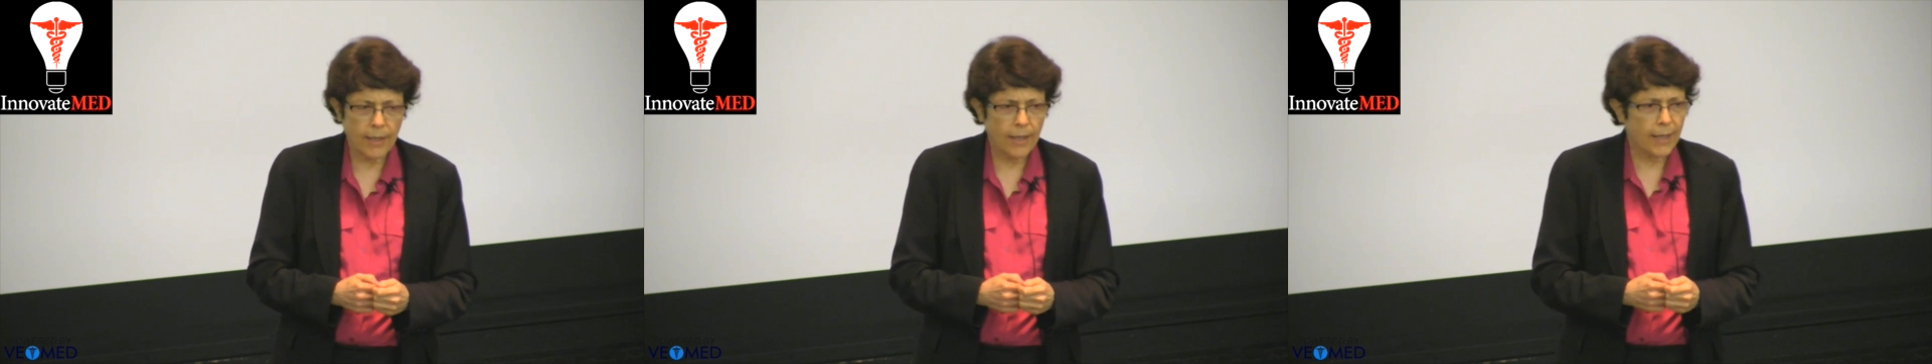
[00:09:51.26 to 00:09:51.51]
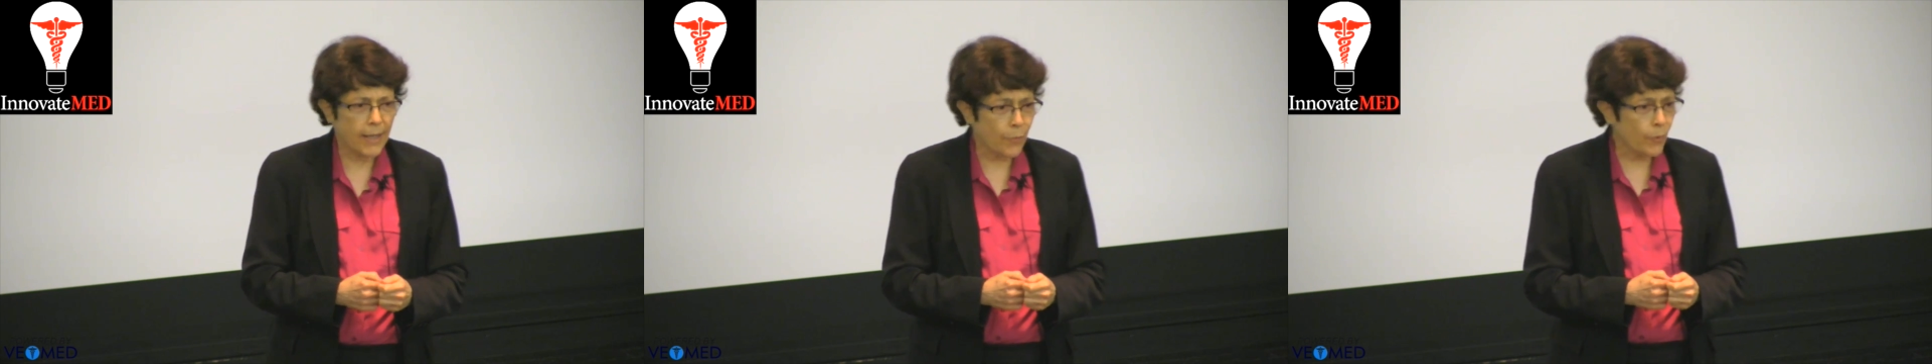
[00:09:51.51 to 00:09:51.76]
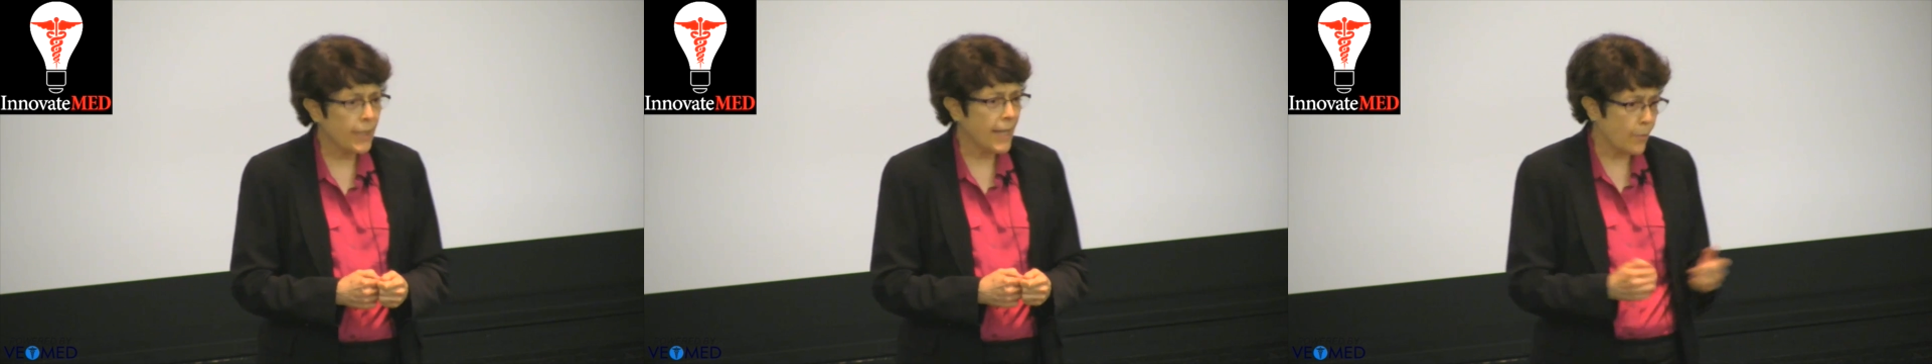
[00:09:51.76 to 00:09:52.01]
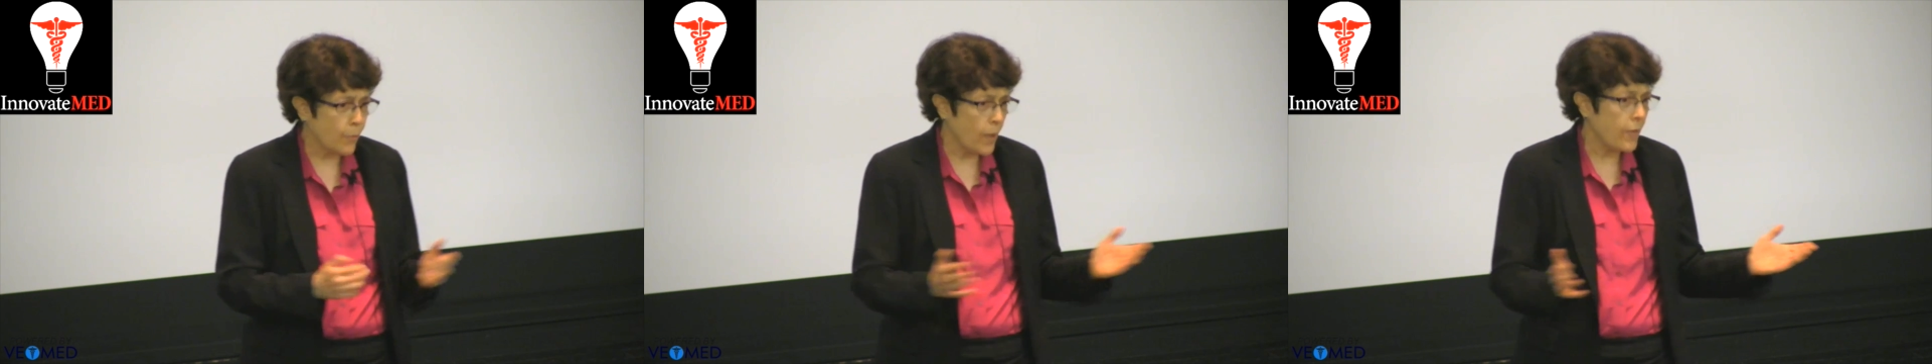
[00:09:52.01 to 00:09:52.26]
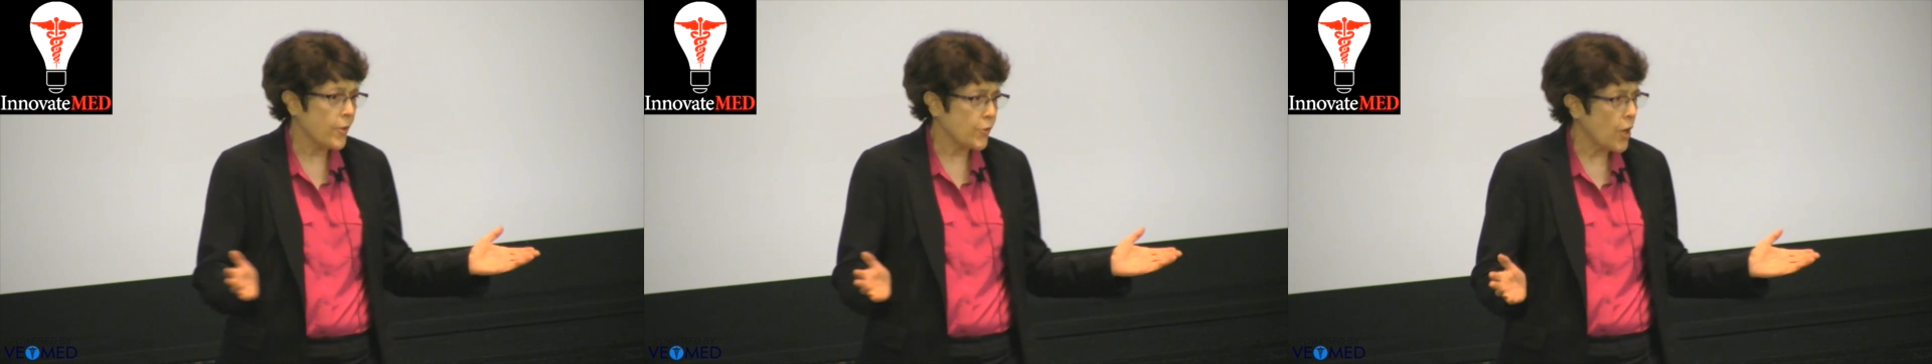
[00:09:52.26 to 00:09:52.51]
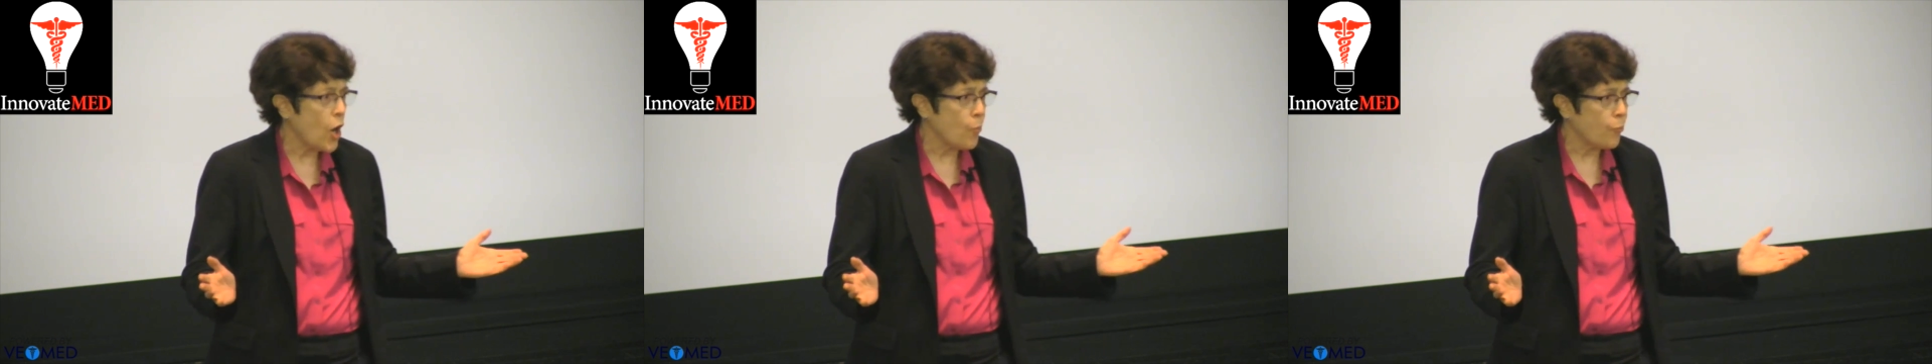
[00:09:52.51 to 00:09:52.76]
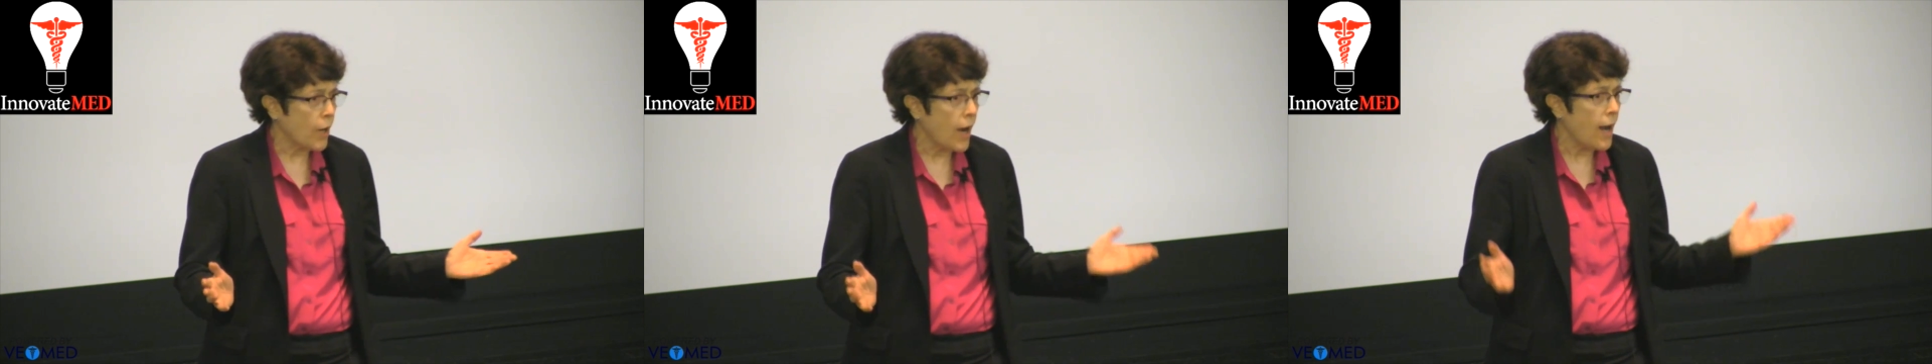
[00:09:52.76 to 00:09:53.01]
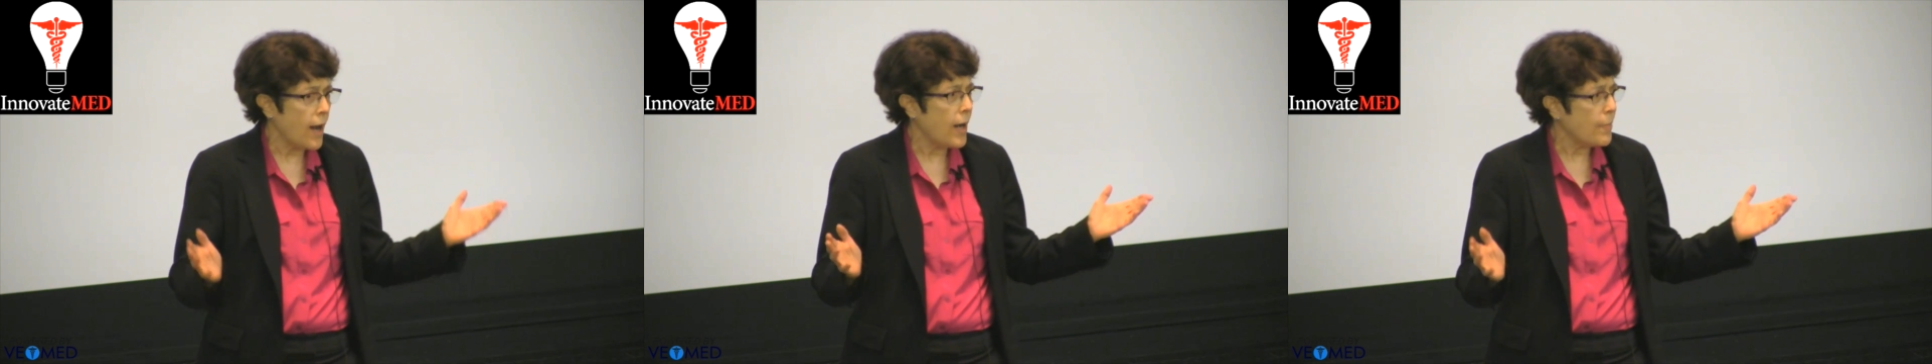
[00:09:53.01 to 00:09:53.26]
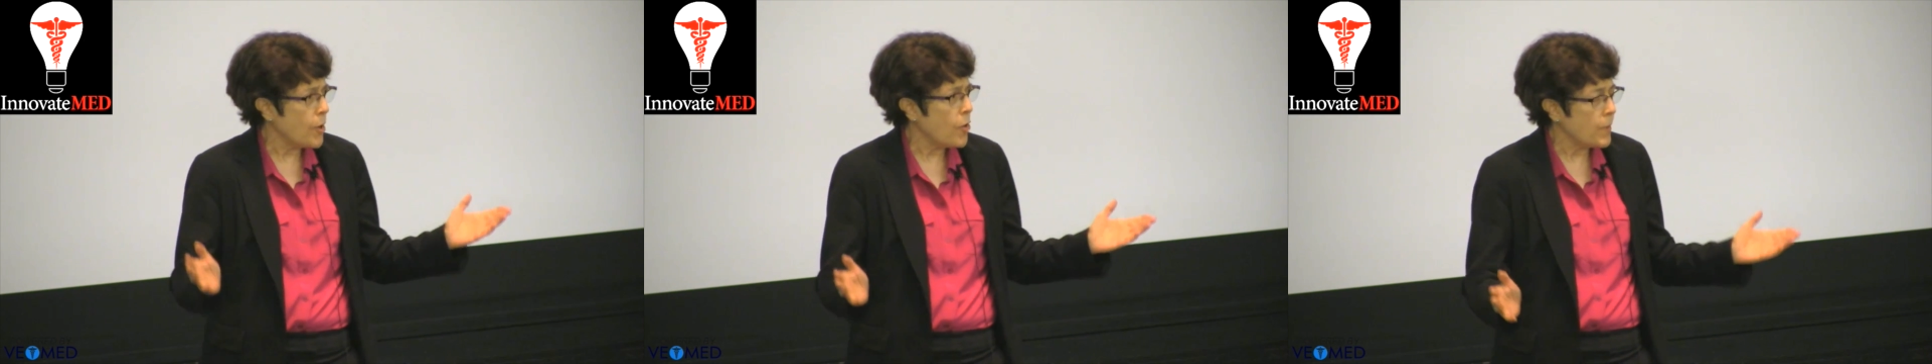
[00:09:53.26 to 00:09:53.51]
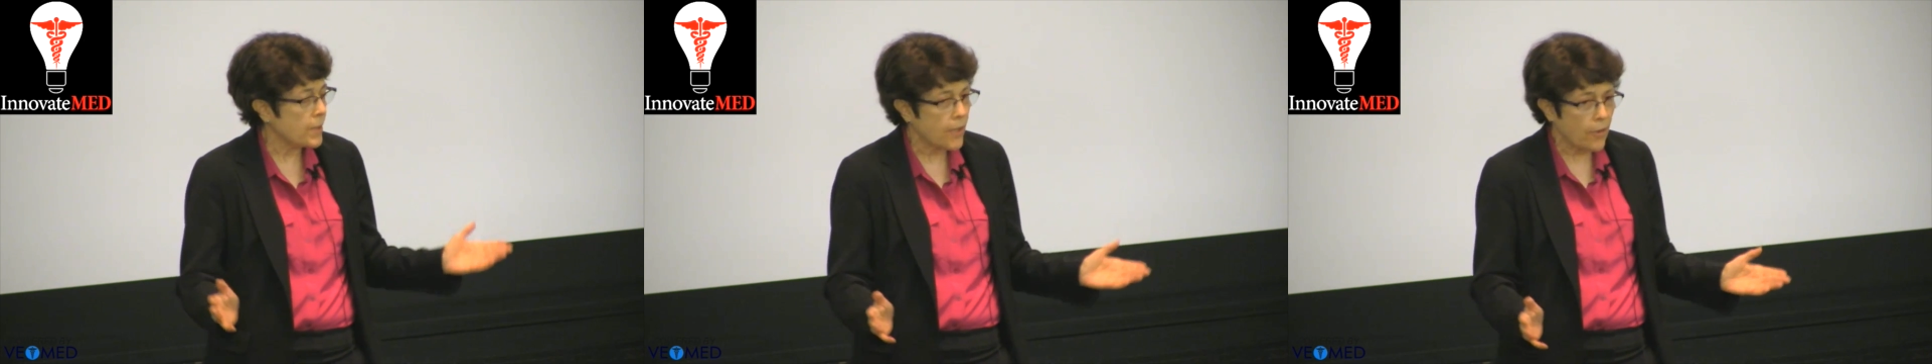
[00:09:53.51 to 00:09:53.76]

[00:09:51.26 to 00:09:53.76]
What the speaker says: And I really had one of those Oprah aha moments.